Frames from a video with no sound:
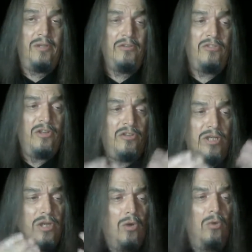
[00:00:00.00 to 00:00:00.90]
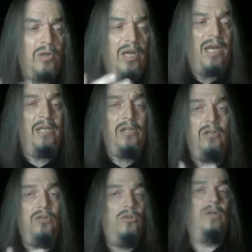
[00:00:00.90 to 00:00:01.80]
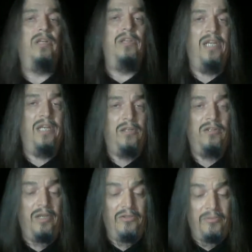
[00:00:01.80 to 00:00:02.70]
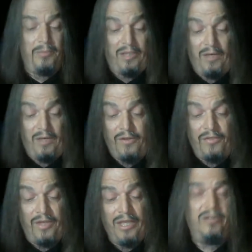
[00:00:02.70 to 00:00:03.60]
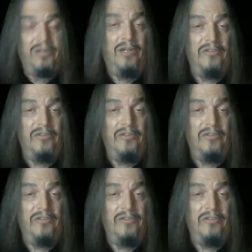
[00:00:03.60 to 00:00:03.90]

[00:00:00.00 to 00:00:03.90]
There's just no kind of good that it does, but everything it does